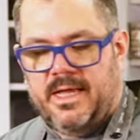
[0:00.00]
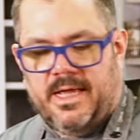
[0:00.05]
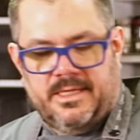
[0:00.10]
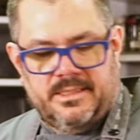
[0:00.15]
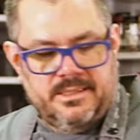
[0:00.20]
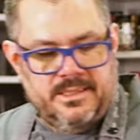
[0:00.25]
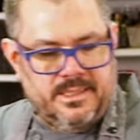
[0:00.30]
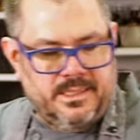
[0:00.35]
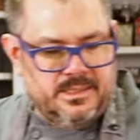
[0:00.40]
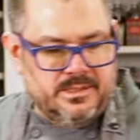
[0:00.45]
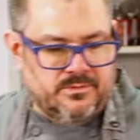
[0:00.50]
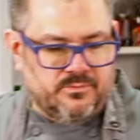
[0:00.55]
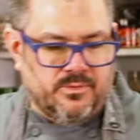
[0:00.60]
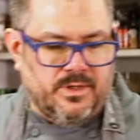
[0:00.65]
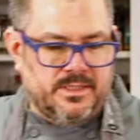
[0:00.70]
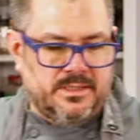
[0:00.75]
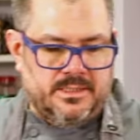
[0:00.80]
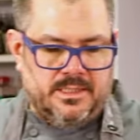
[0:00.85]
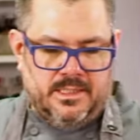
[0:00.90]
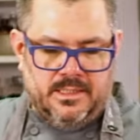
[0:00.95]
as it is,
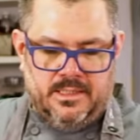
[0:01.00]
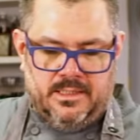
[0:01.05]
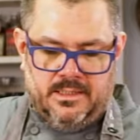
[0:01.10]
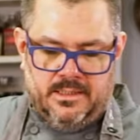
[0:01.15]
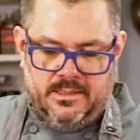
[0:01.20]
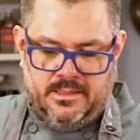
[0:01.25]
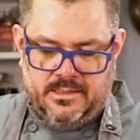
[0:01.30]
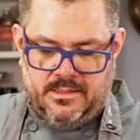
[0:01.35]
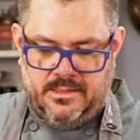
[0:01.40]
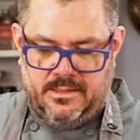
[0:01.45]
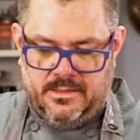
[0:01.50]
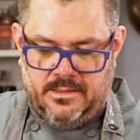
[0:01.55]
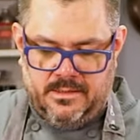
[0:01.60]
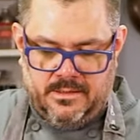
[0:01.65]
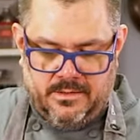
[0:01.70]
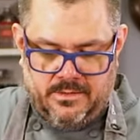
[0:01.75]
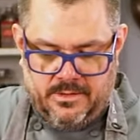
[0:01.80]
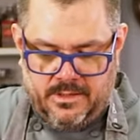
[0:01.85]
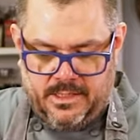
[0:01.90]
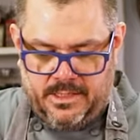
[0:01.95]
rustic.
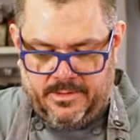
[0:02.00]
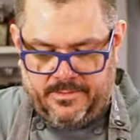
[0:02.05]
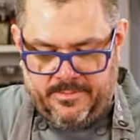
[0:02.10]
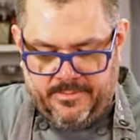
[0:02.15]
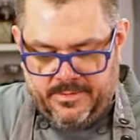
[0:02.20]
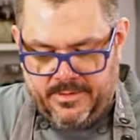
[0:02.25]
All right.